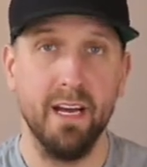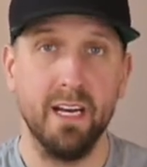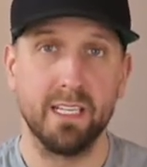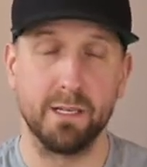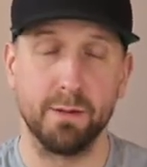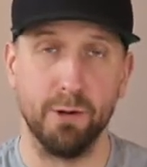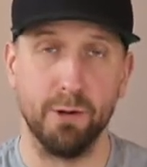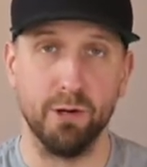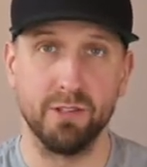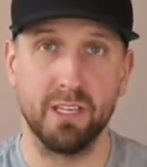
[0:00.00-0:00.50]

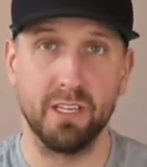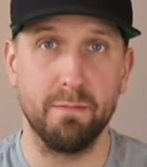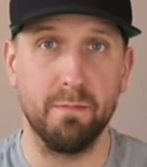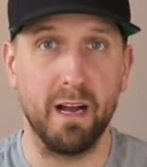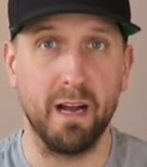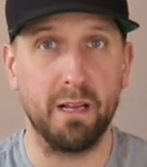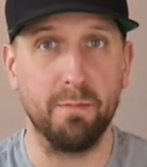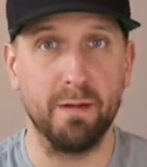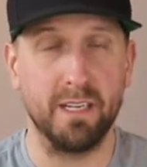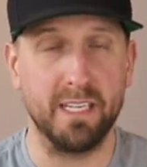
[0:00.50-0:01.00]
Supposedly,
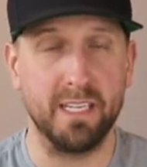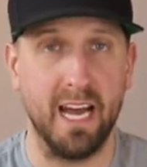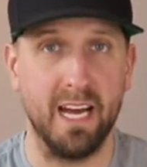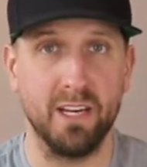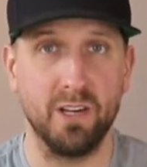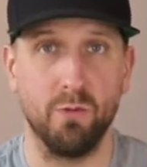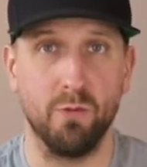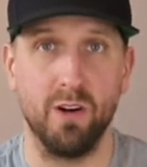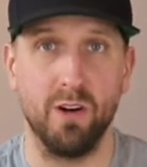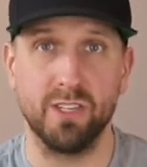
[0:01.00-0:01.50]
Mike
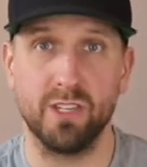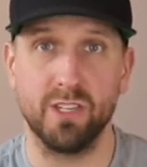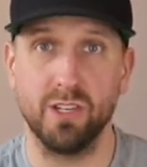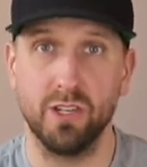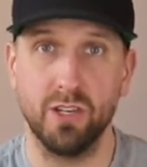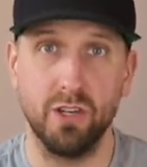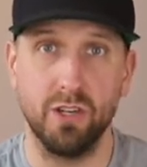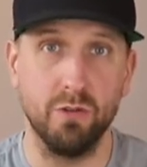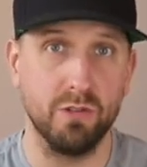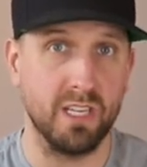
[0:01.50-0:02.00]
McDaniel wants to
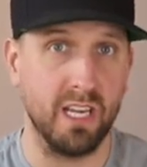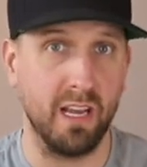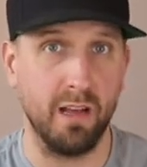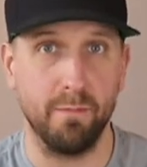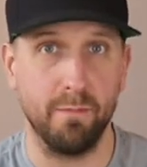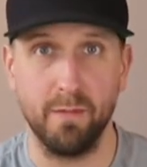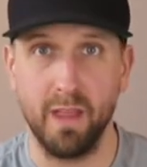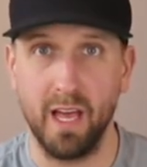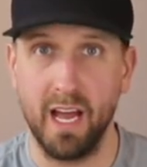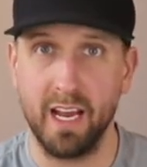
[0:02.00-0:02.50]
use
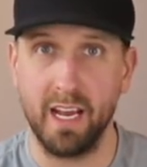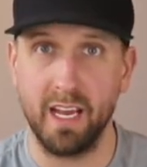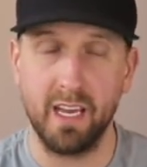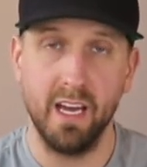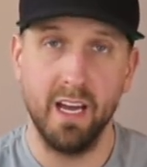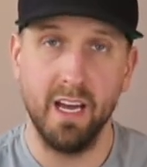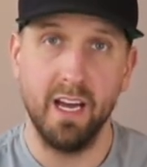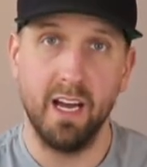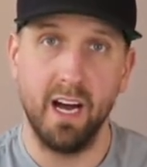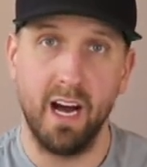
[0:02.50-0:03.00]
him like